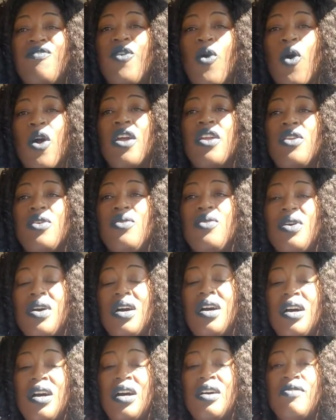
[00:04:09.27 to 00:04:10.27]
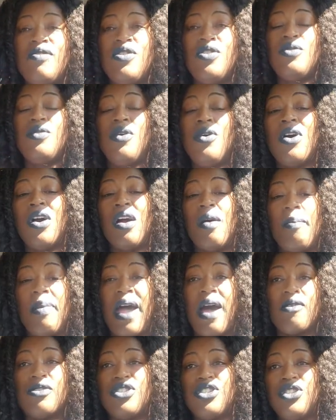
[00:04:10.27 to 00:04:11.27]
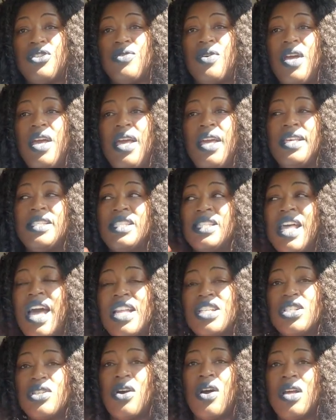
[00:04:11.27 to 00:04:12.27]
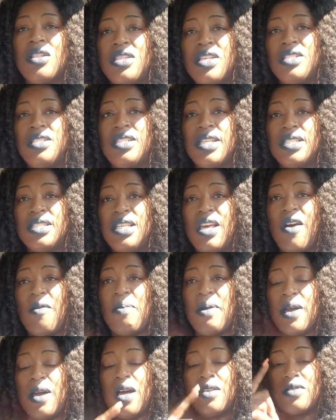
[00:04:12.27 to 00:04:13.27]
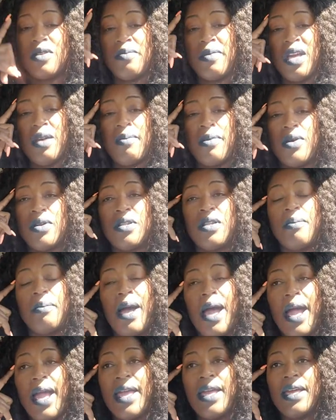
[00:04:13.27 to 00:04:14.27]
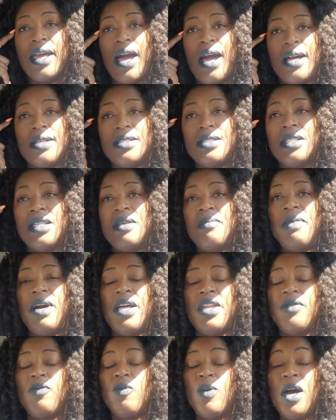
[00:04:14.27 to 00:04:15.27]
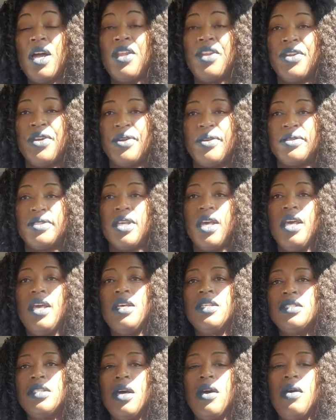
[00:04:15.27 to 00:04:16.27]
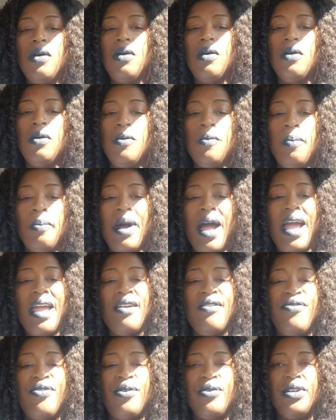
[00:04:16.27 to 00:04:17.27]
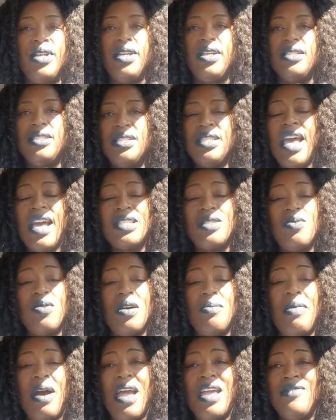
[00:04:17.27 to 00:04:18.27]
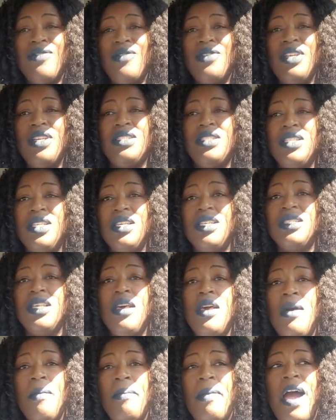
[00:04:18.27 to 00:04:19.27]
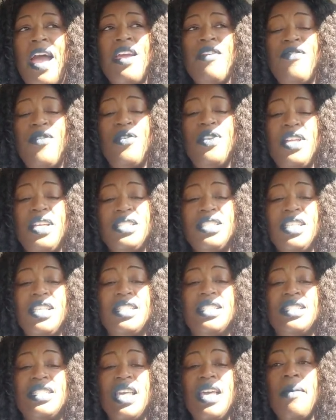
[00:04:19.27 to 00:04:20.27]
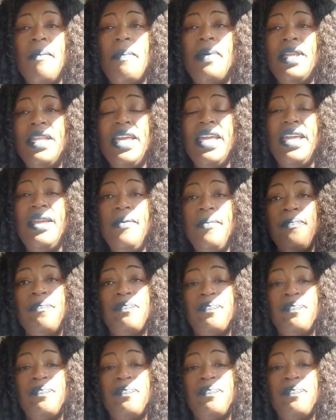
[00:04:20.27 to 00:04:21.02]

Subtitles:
for you, of you, or about you. It's not your authentic self, because remember, the mind constantly wanders. So mindfulness, that's what mindfulness is. Mindfulness is simply